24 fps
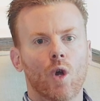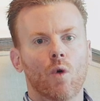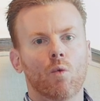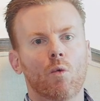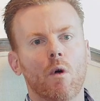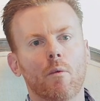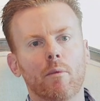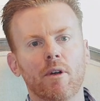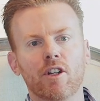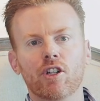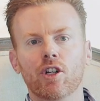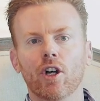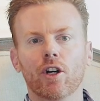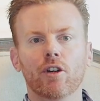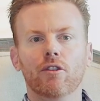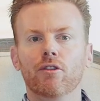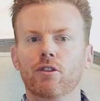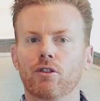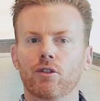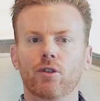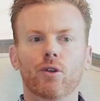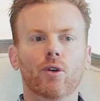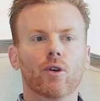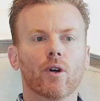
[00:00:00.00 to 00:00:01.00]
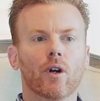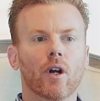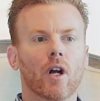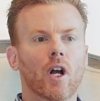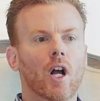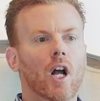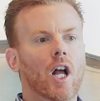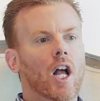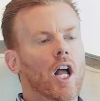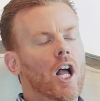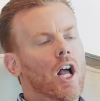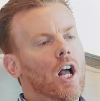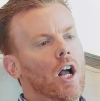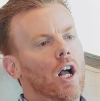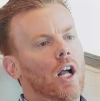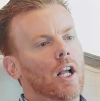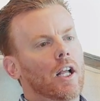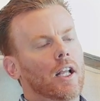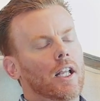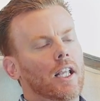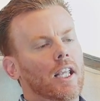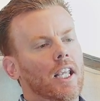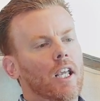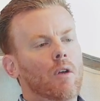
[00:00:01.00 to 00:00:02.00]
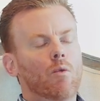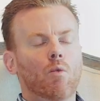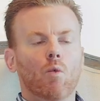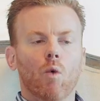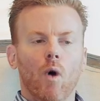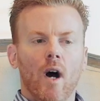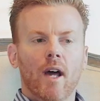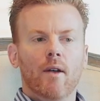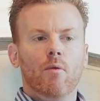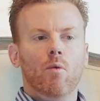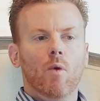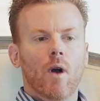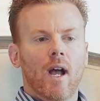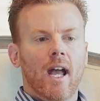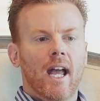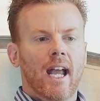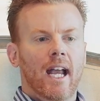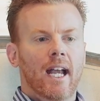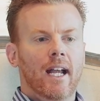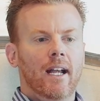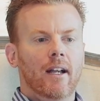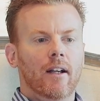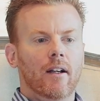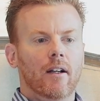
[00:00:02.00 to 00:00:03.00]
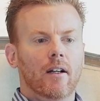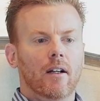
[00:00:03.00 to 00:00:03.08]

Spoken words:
When we took the tour, in one way,